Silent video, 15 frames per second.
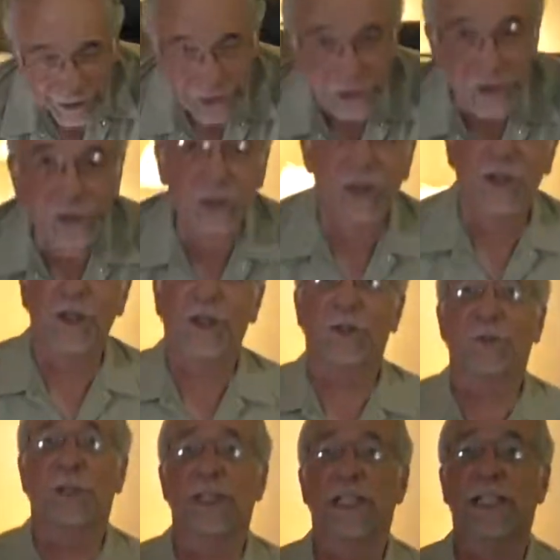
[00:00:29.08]
concern
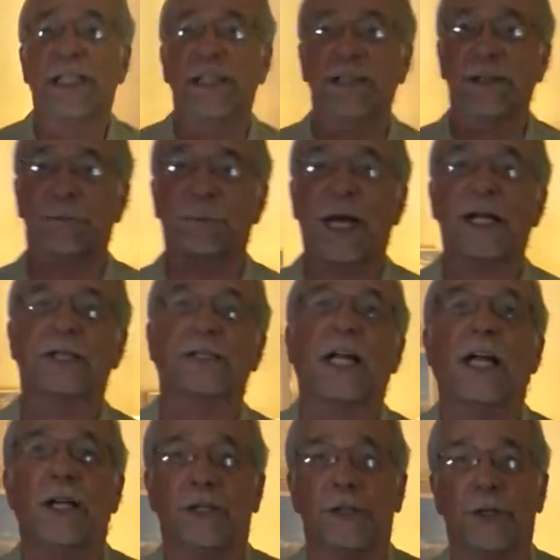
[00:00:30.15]
really is about
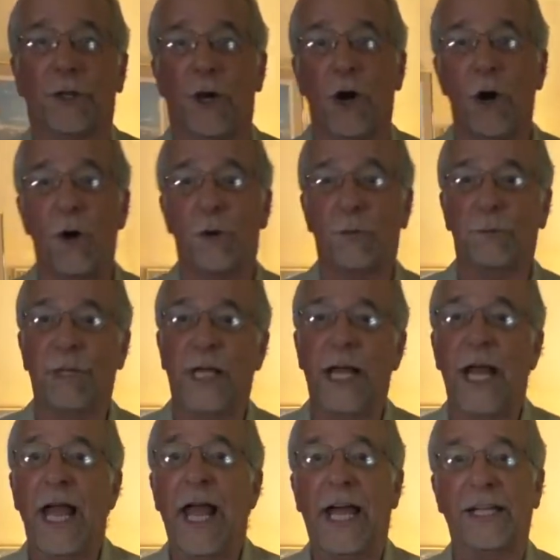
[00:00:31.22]
your home
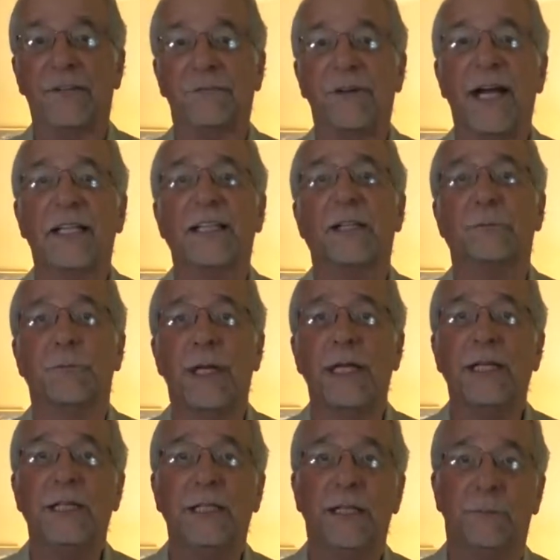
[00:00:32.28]
and the fact that
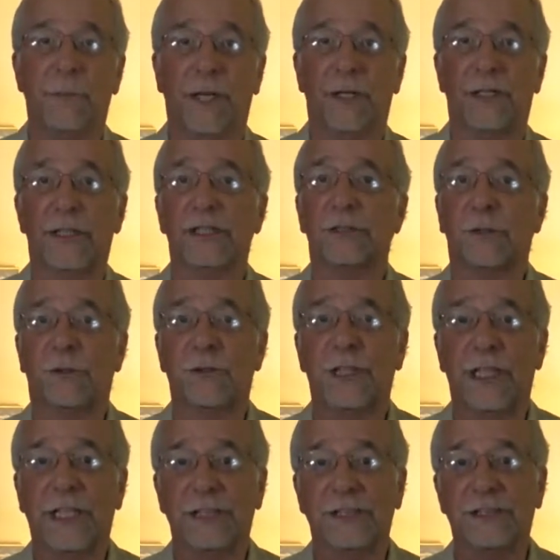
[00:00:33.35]
many Americans over
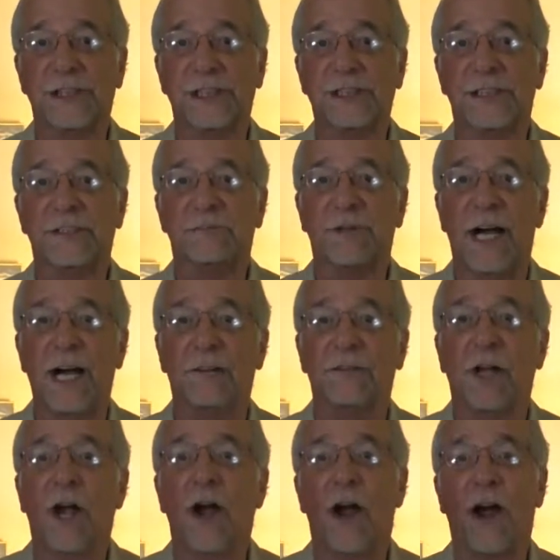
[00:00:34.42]
the age of 65
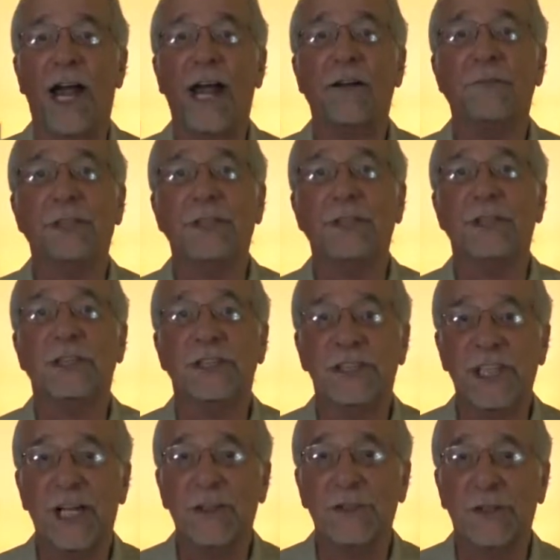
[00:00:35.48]
are having to
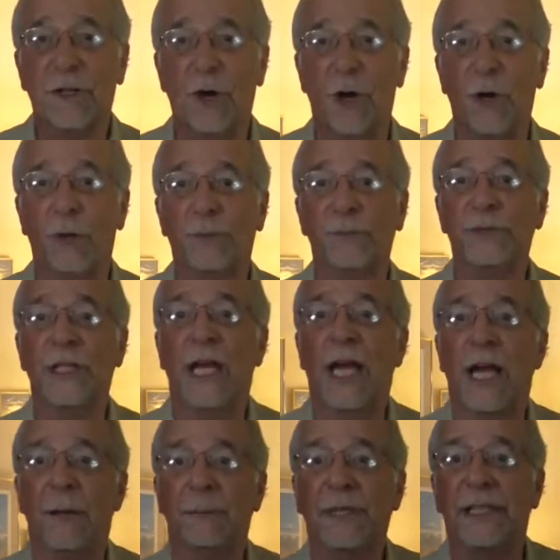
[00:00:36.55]
sell their homes
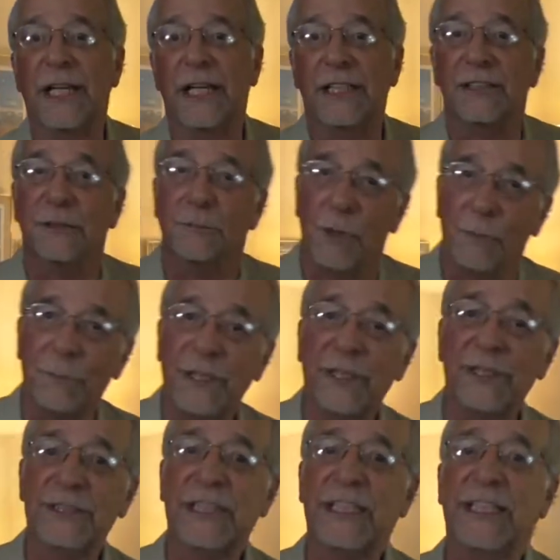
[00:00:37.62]
because of
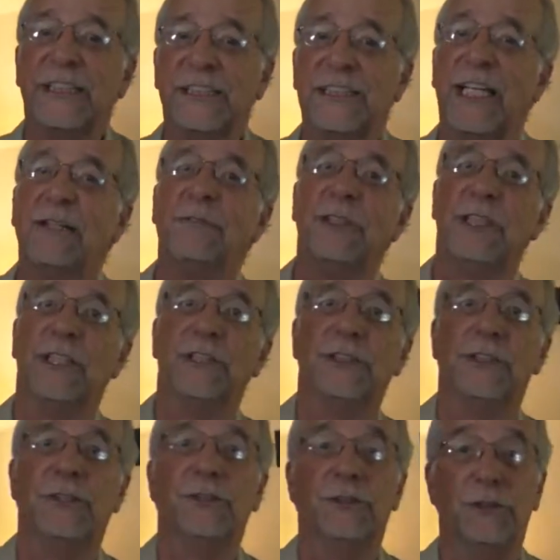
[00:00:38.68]
mobility and safety
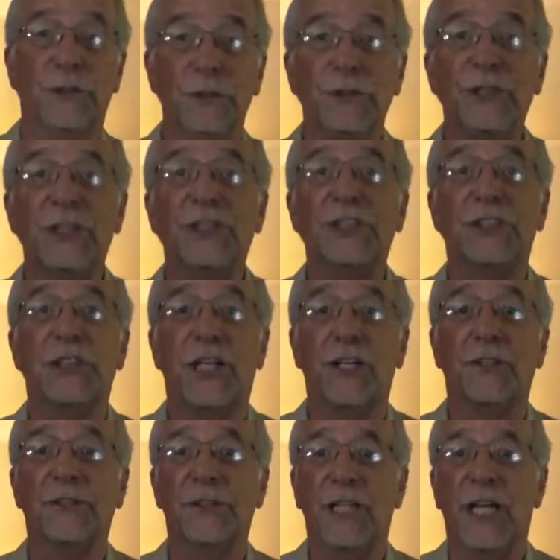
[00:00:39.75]
issues due to the
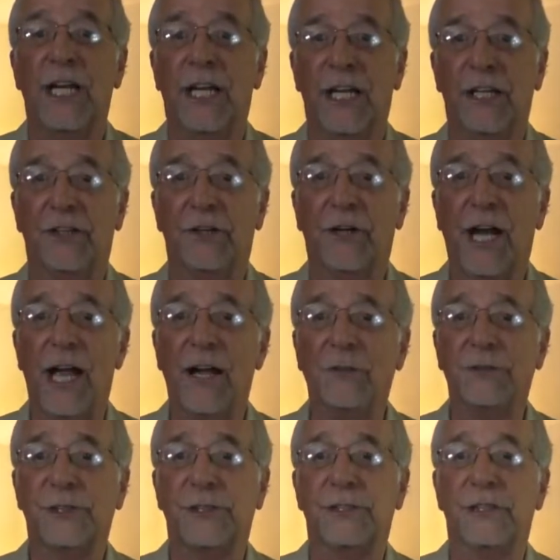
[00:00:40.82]
stairs in their
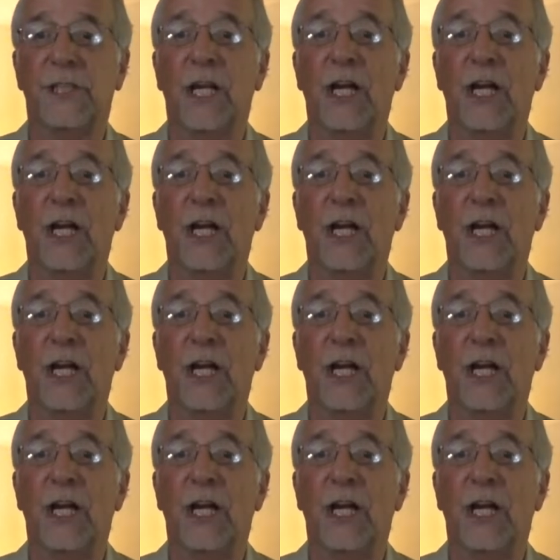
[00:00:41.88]
houses.